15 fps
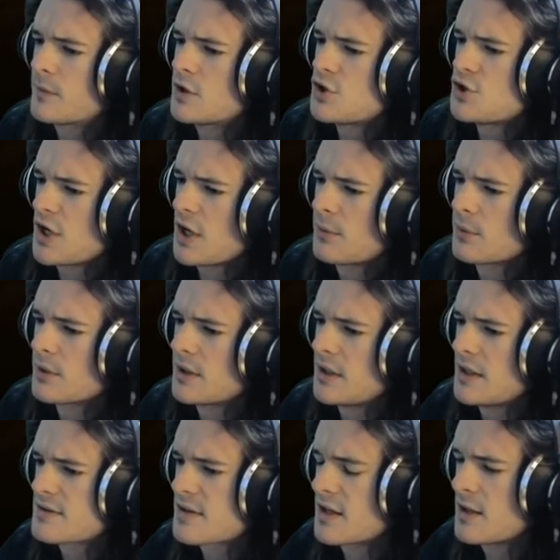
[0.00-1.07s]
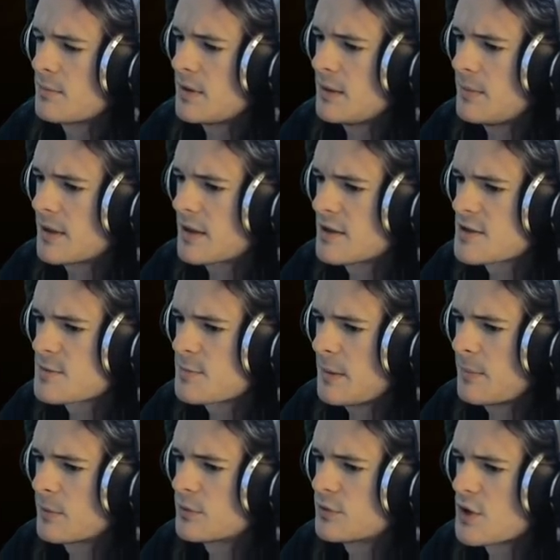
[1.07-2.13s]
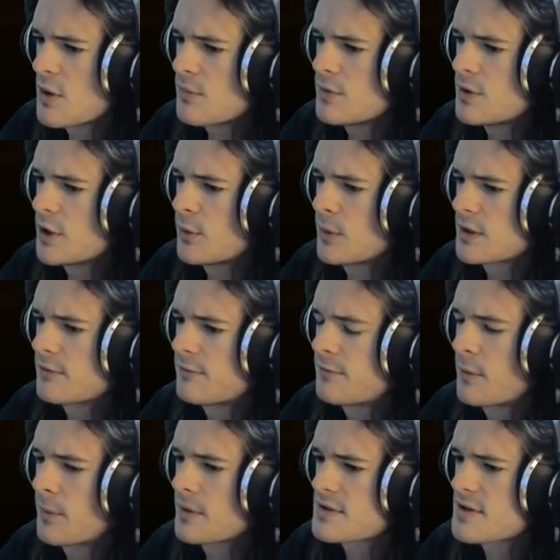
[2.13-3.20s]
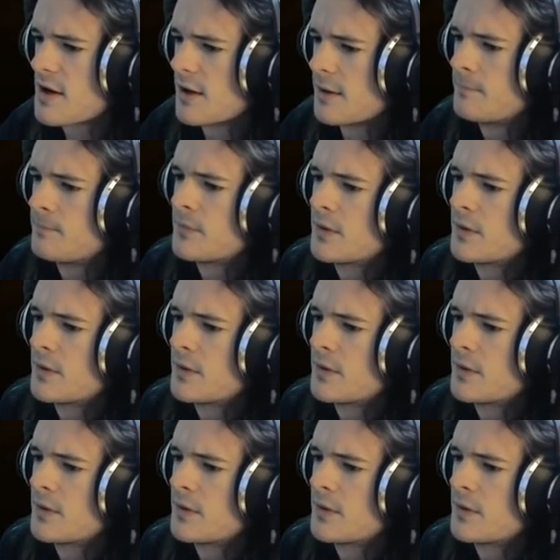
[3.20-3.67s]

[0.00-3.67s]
generally it's going to be because people don't know what to focus on.